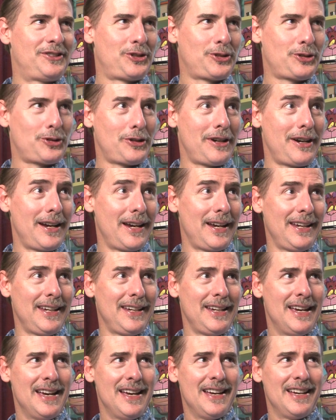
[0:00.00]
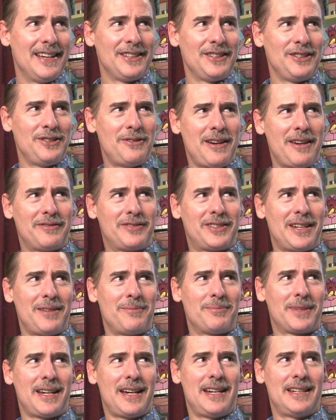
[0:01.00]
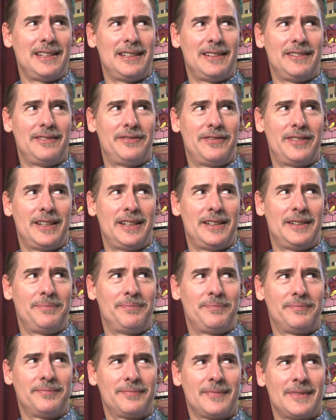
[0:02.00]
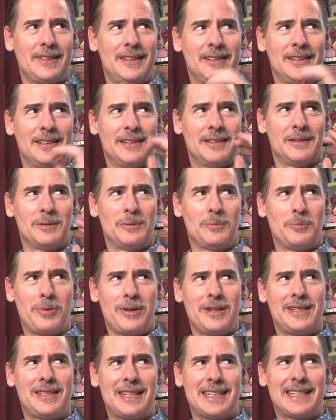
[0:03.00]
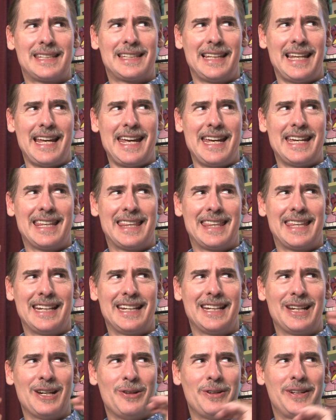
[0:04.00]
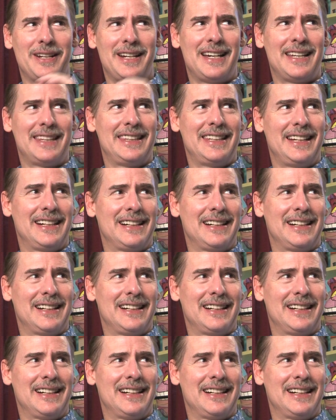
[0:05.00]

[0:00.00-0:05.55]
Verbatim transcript: Trey, you have some kind of, Princess Leia thing going on